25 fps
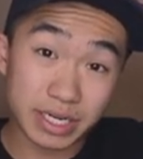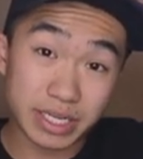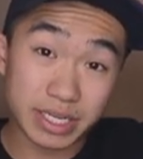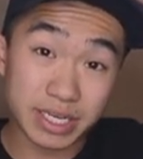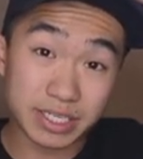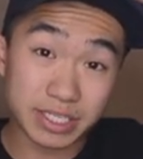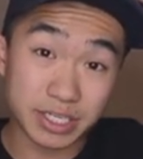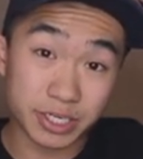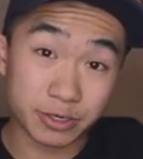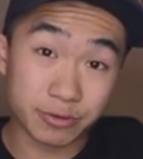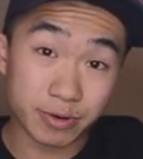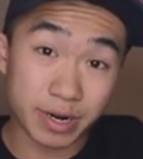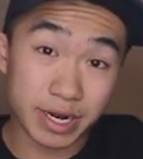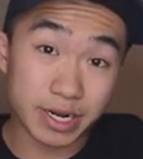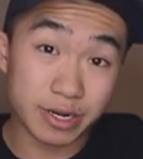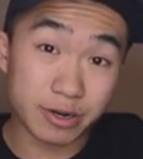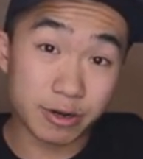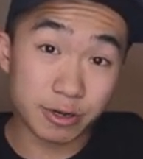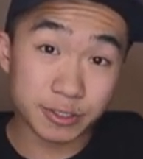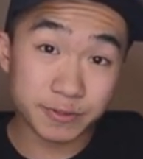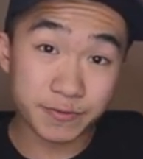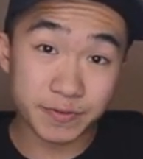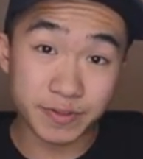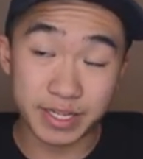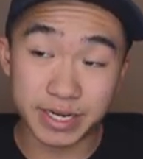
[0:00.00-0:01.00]
He has a great
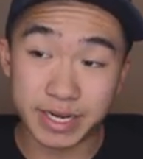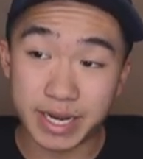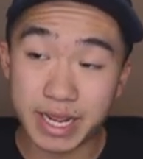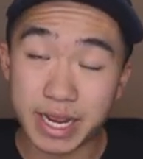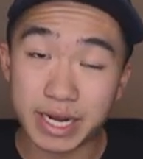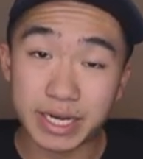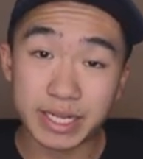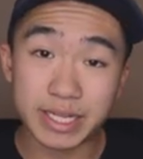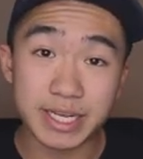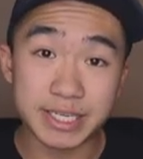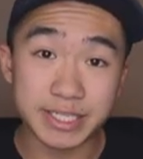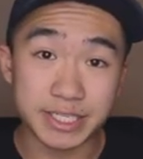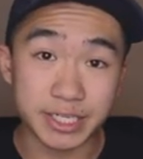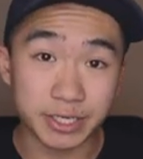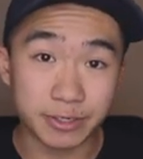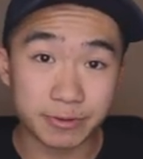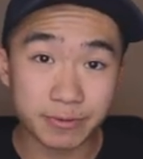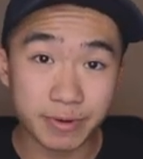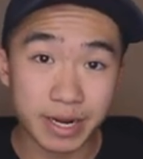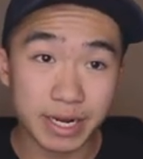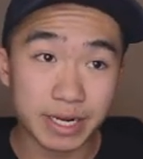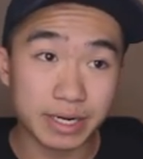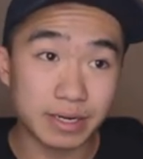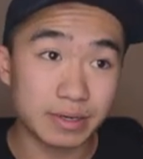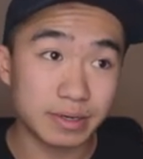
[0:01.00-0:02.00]
nose for the net. He has a
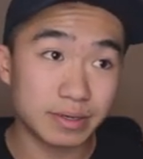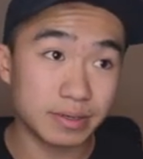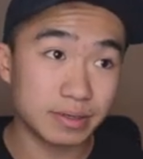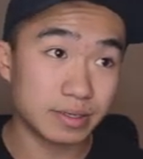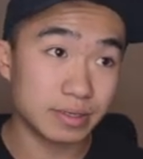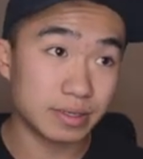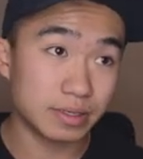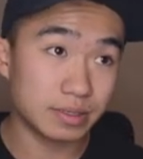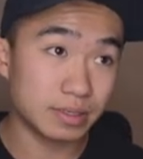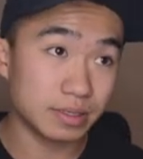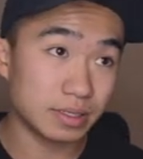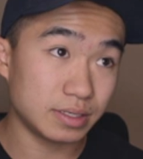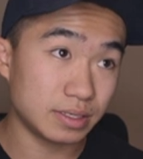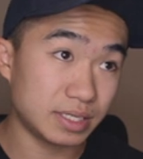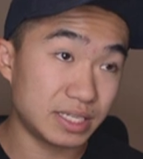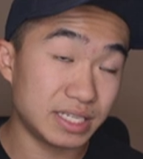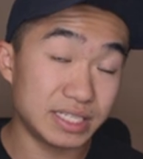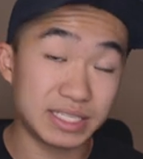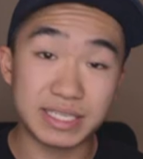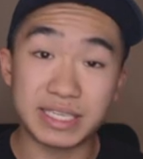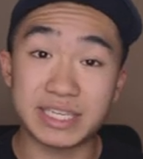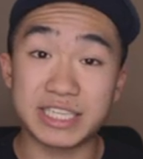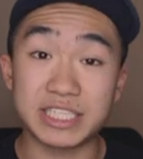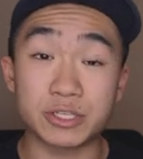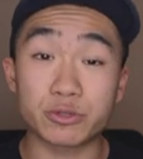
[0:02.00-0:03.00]
great
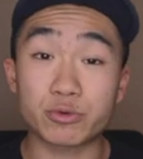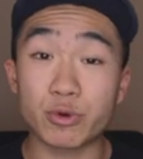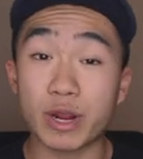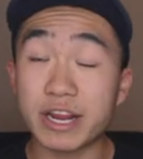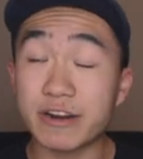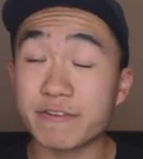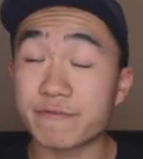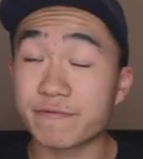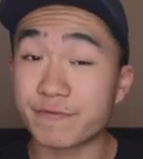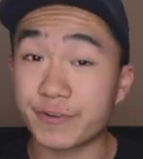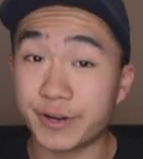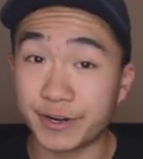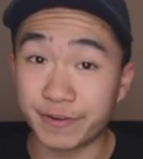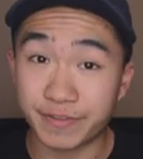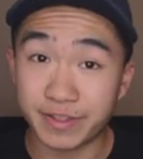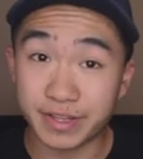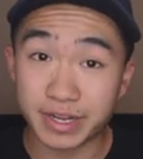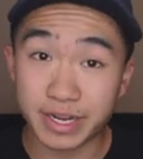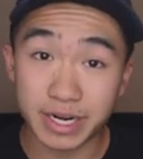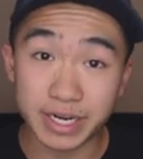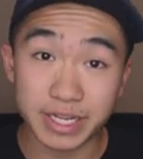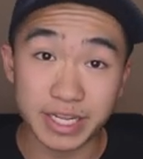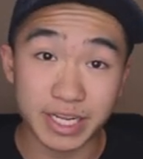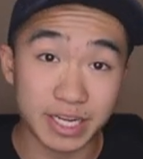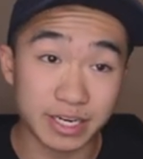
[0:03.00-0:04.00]
he's he's great in front of the
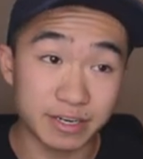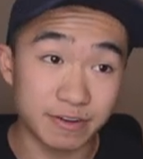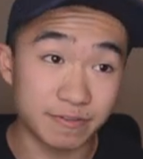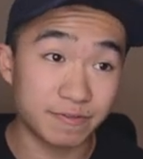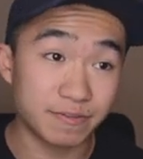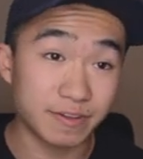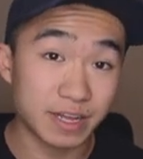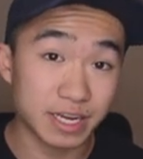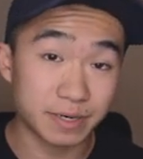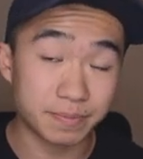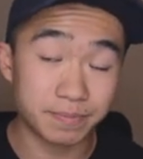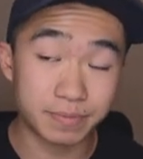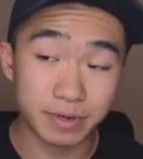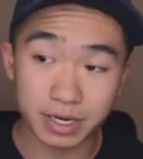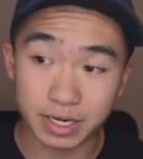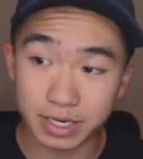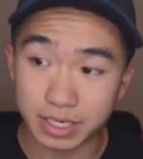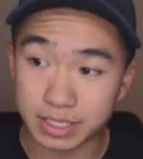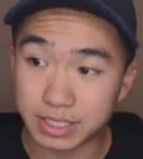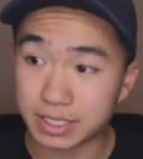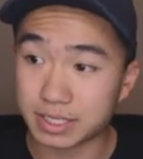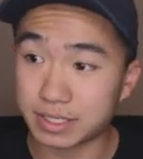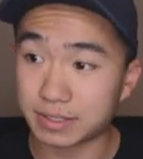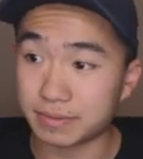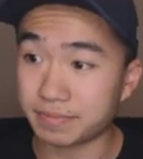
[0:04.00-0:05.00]
net. He can deflect
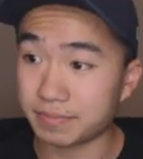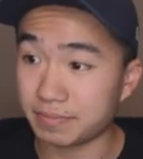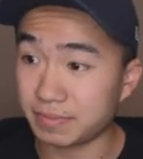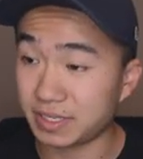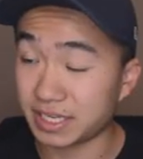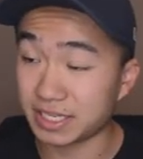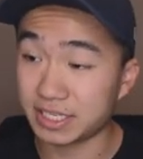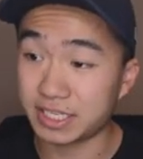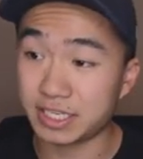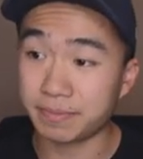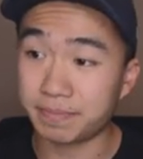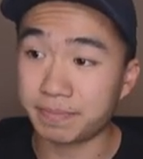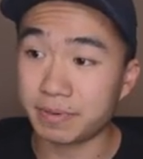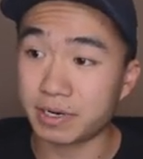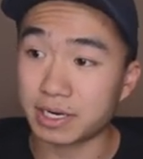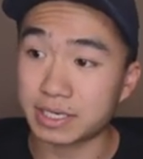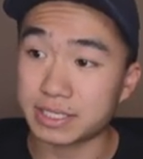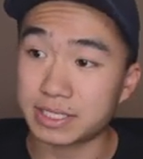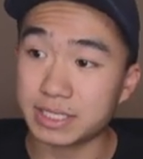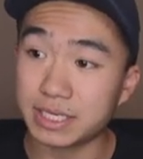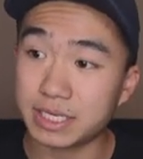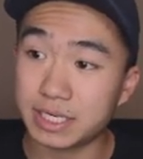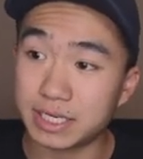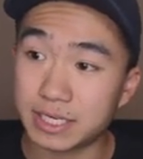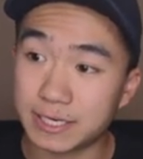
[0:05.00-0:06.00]
pucks. He can tip
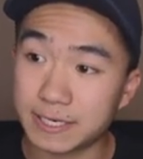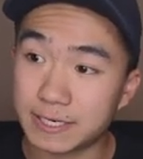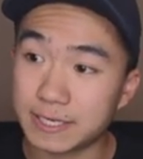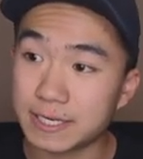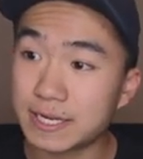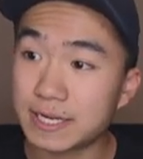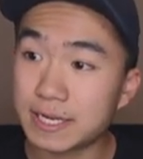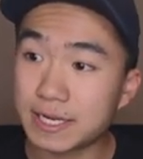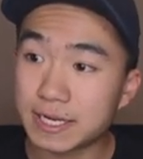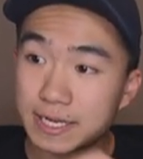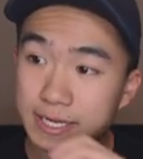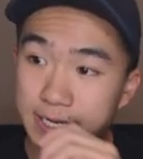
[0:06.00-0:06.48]
pucks in.